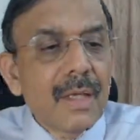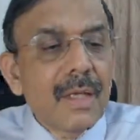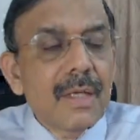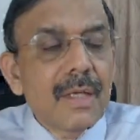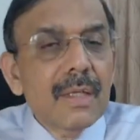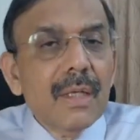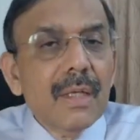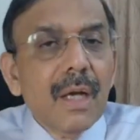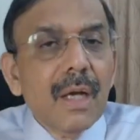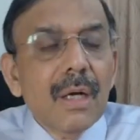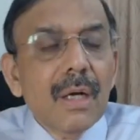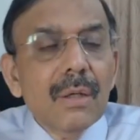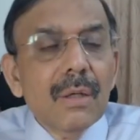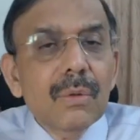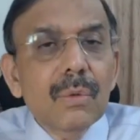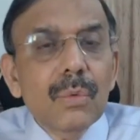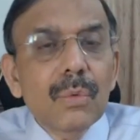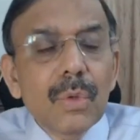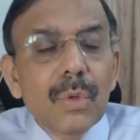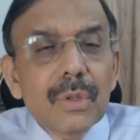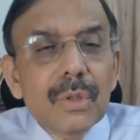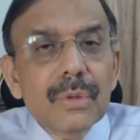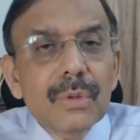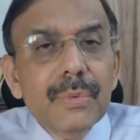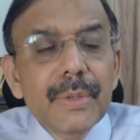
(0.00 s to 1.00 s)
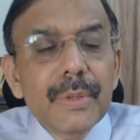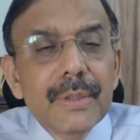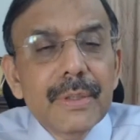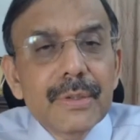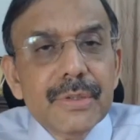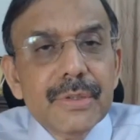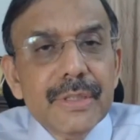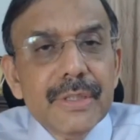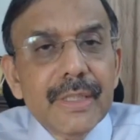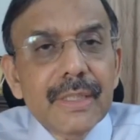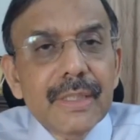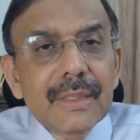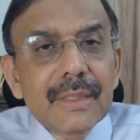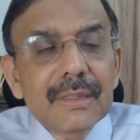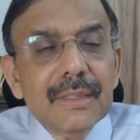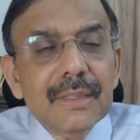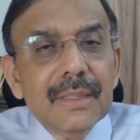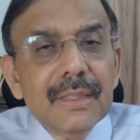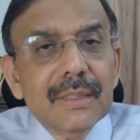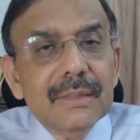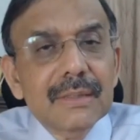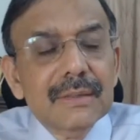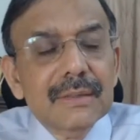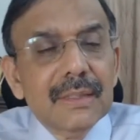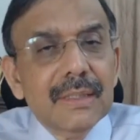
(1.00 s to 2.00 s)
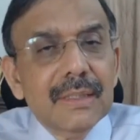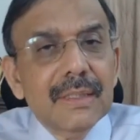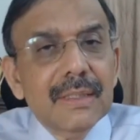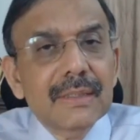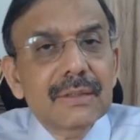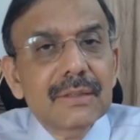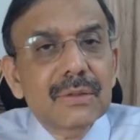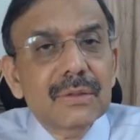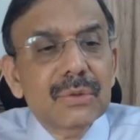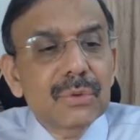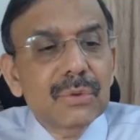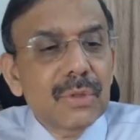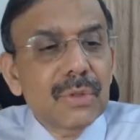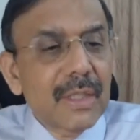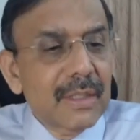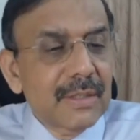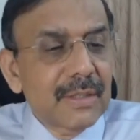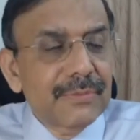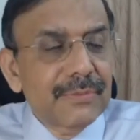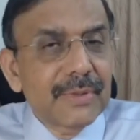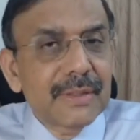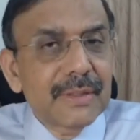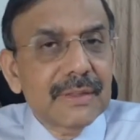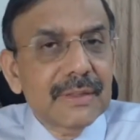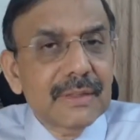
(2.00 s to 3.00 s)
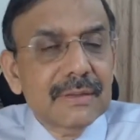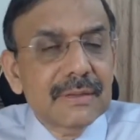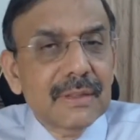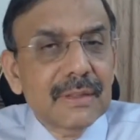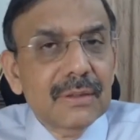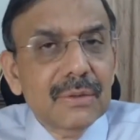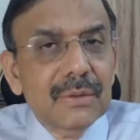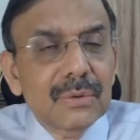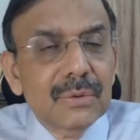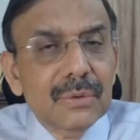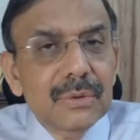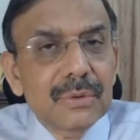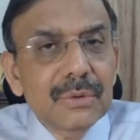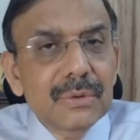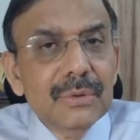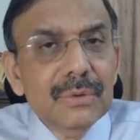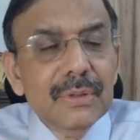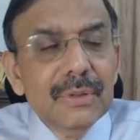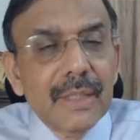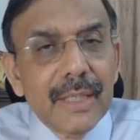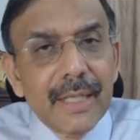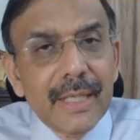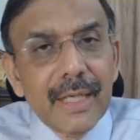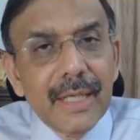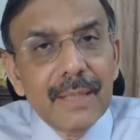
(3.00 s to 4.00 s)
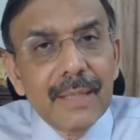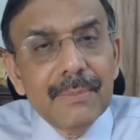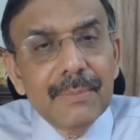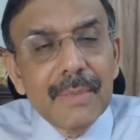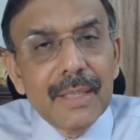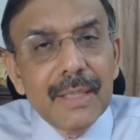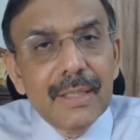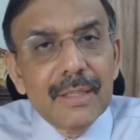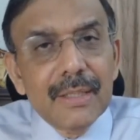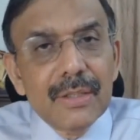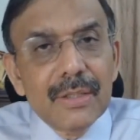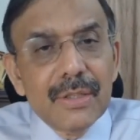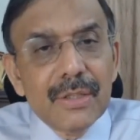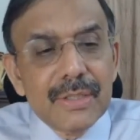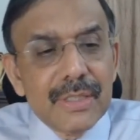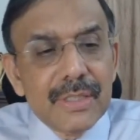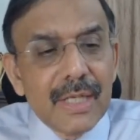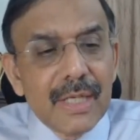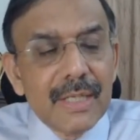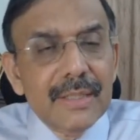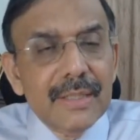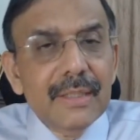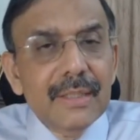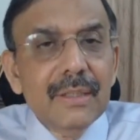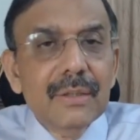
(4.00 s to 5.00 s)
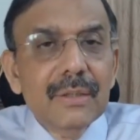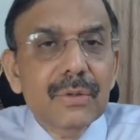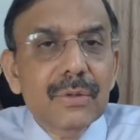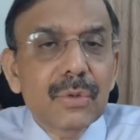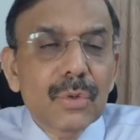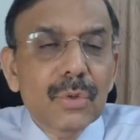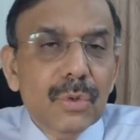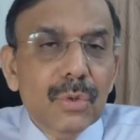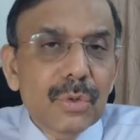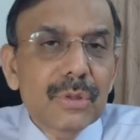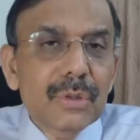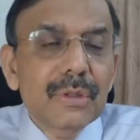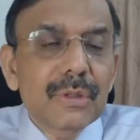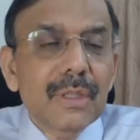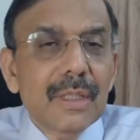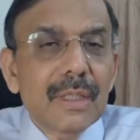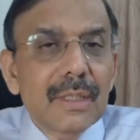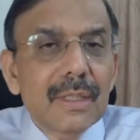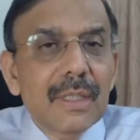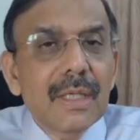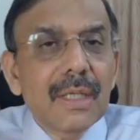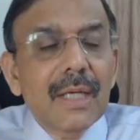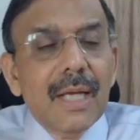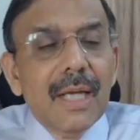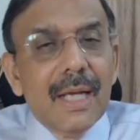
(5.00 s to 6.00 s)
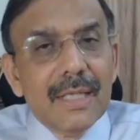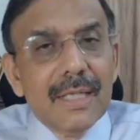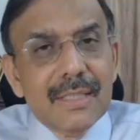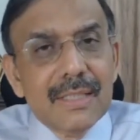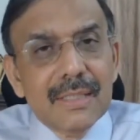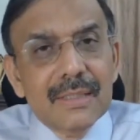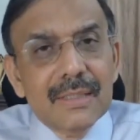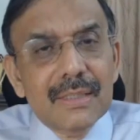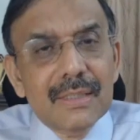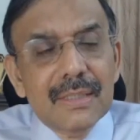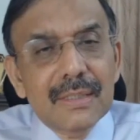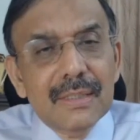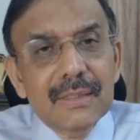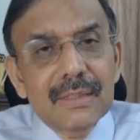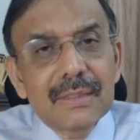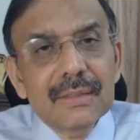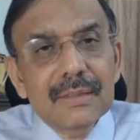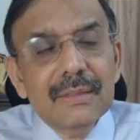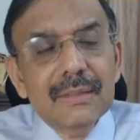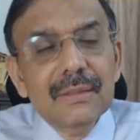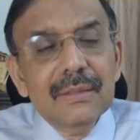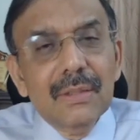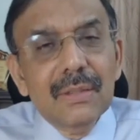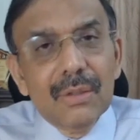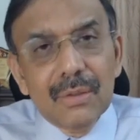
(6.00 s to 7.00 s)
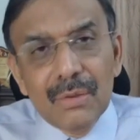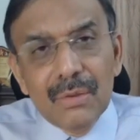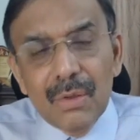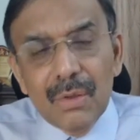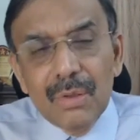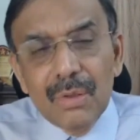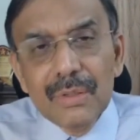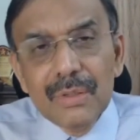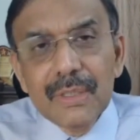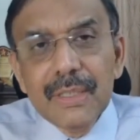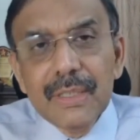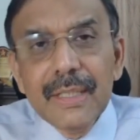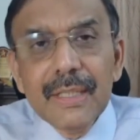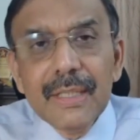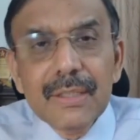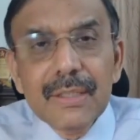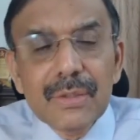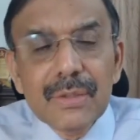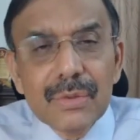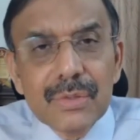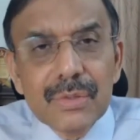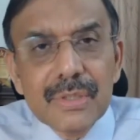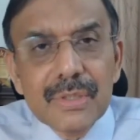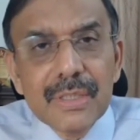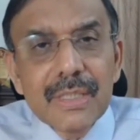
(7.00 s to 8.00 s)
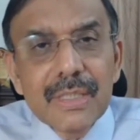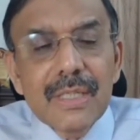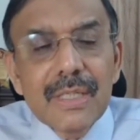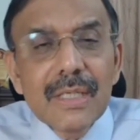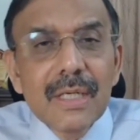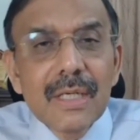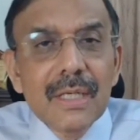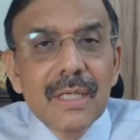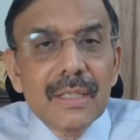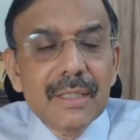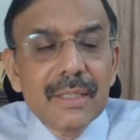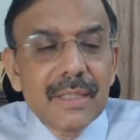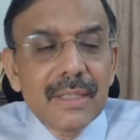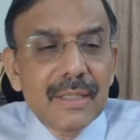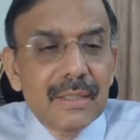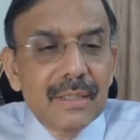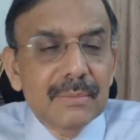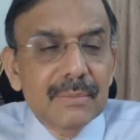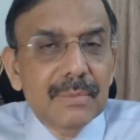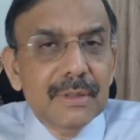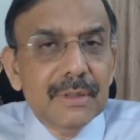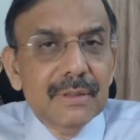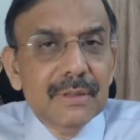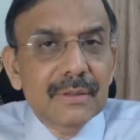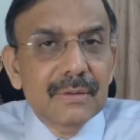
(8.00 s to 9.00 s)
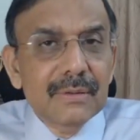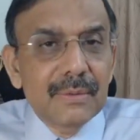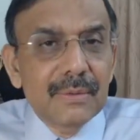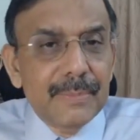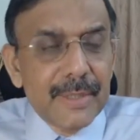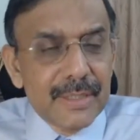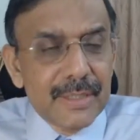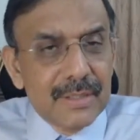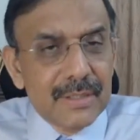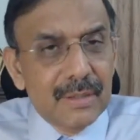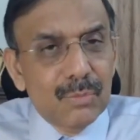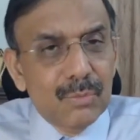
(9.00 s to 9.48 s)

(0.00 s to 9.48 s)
Now, what will you check? There is at least 2 identifiers, as I told you, the name and the UHID. You could, as a third or an alternate, use the date of birth of the patient.